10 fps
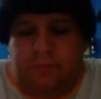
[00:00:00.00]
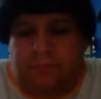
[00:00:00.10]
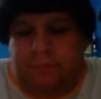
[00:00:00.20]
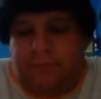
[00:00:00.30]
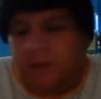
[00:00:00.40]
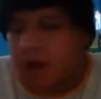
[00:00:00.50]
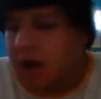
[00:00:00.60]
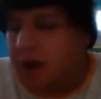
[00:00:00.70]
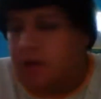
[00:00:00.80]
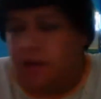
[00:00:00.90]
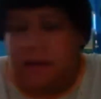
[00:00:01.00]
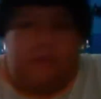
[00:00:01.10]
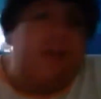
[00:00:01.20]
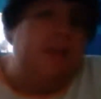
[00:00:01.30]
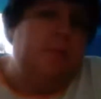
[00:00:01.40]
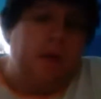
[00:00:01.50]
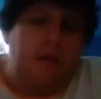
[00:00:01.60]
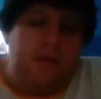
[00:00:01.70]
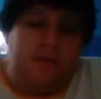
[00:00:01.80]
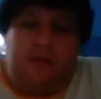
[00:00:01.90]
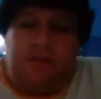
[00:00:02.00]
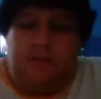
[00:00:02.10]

Now, I don't like to get into politics